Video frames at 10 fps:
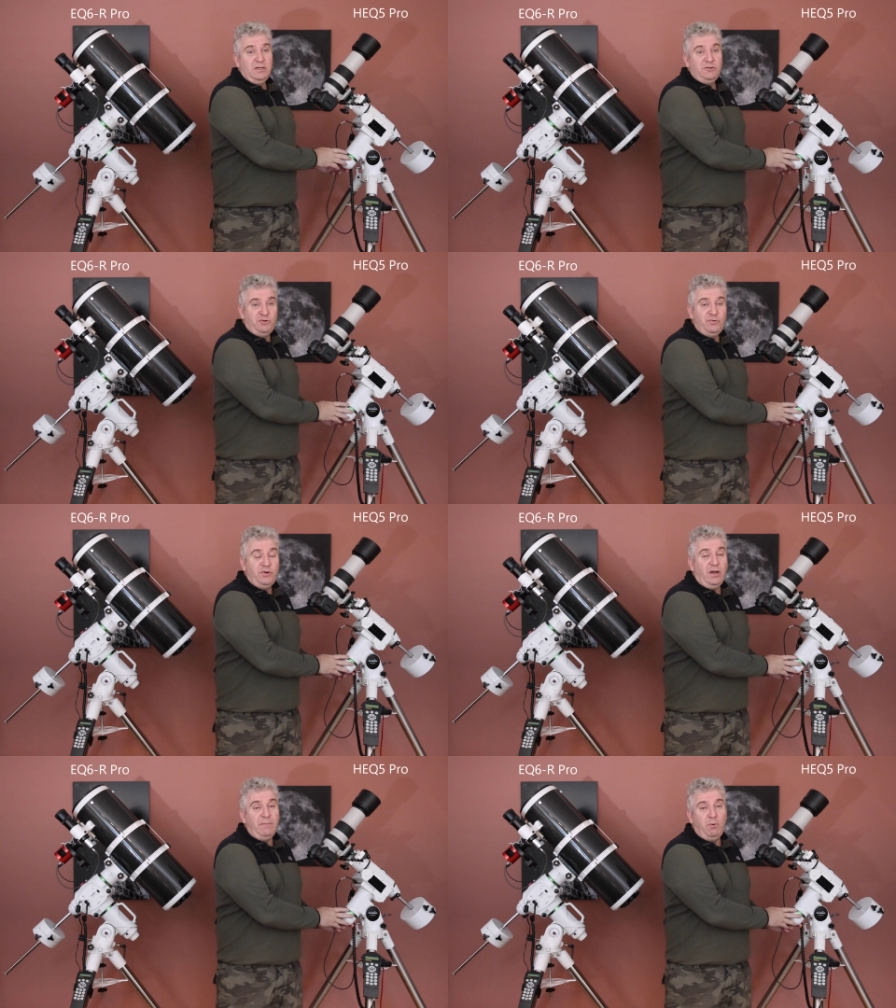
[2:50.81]
drew
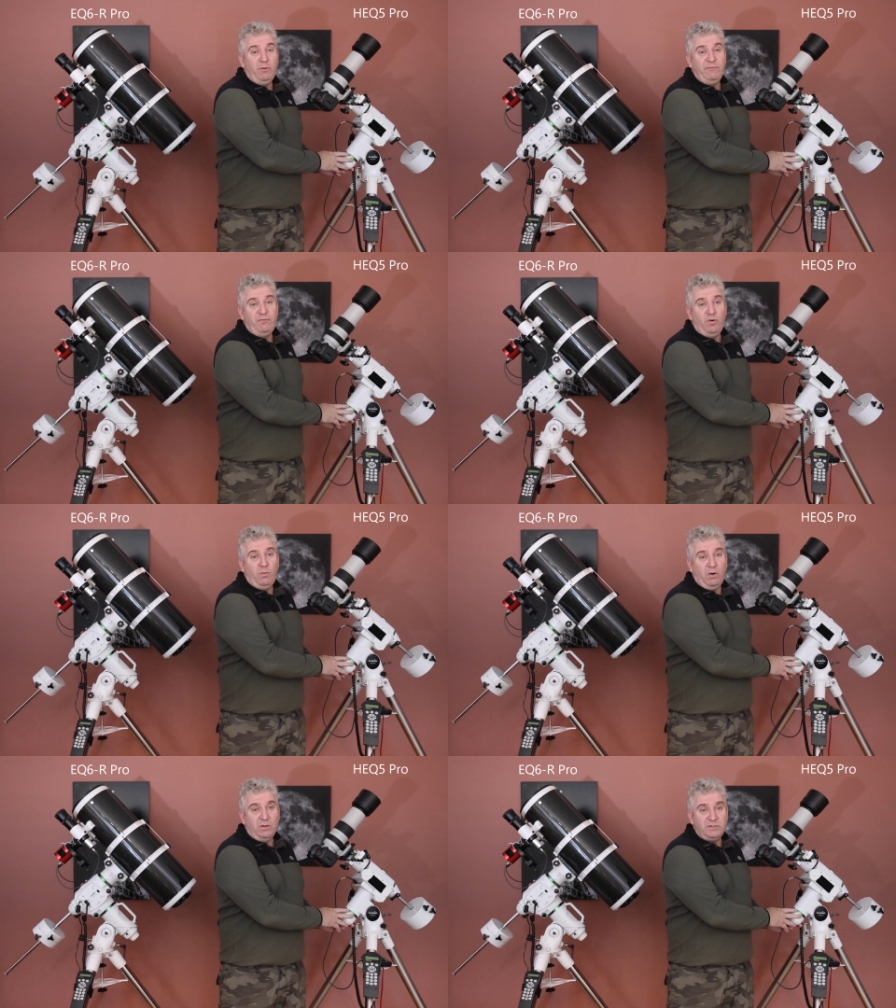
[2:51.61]

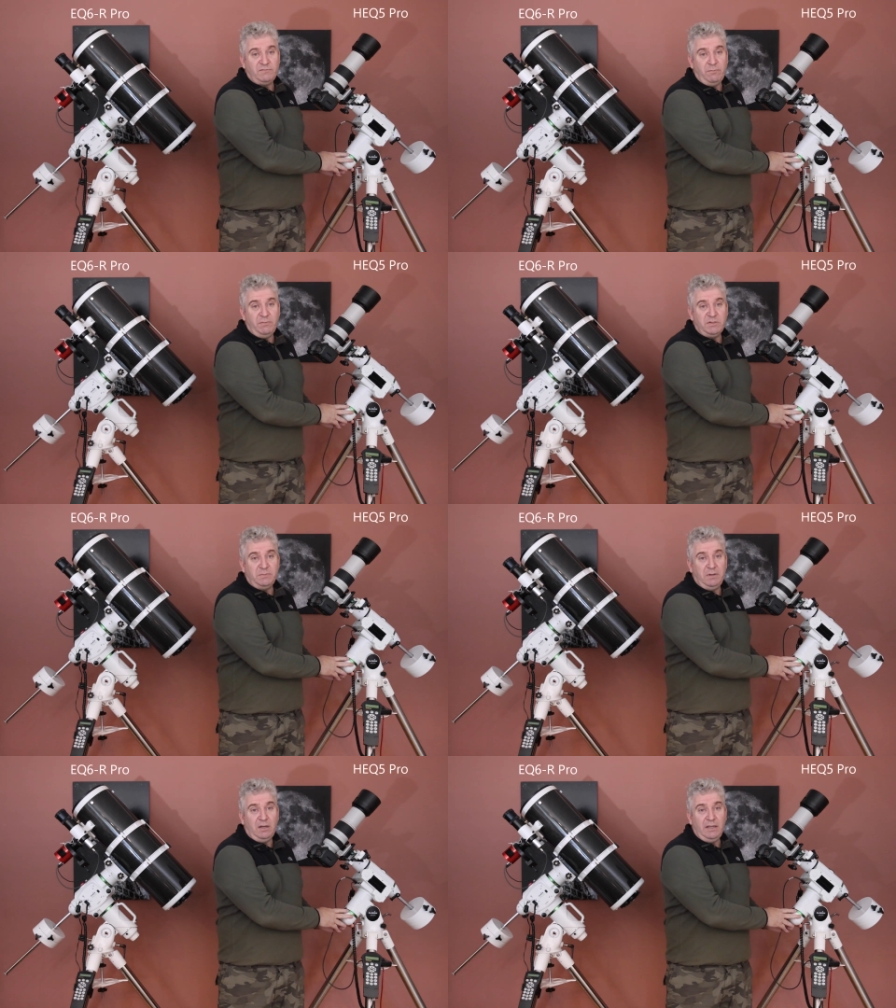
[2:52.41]
9.4 watts from the
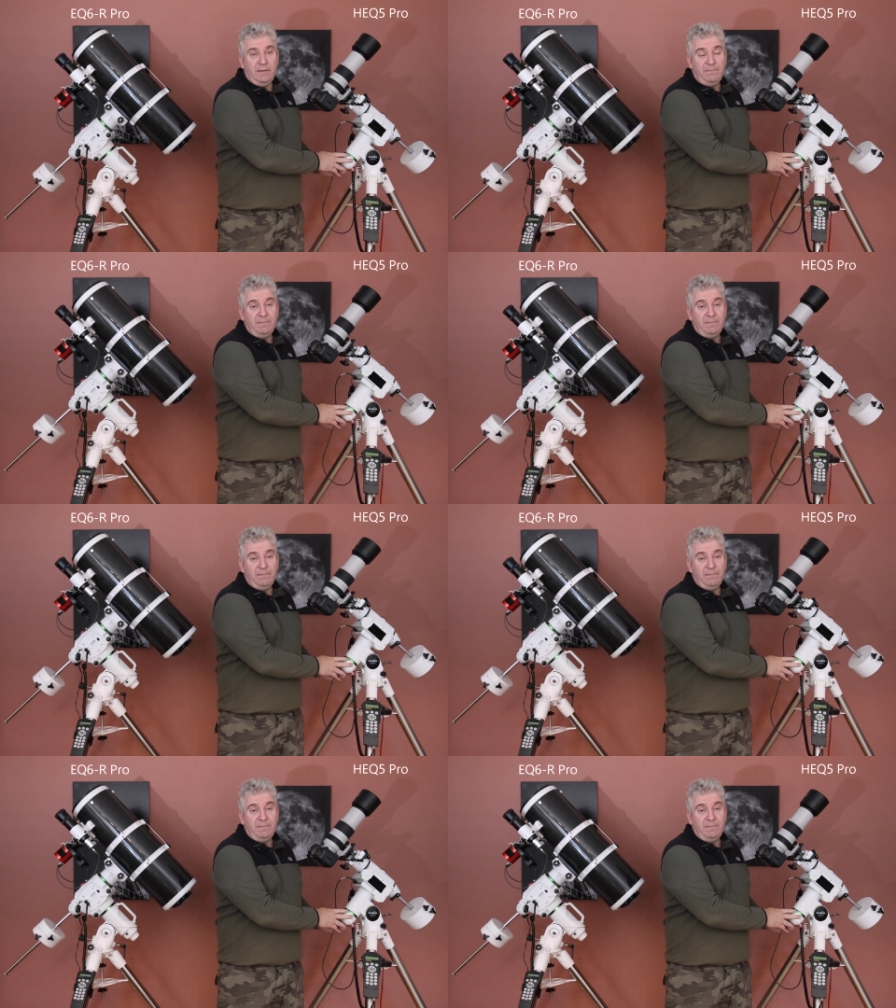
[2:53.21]
supply,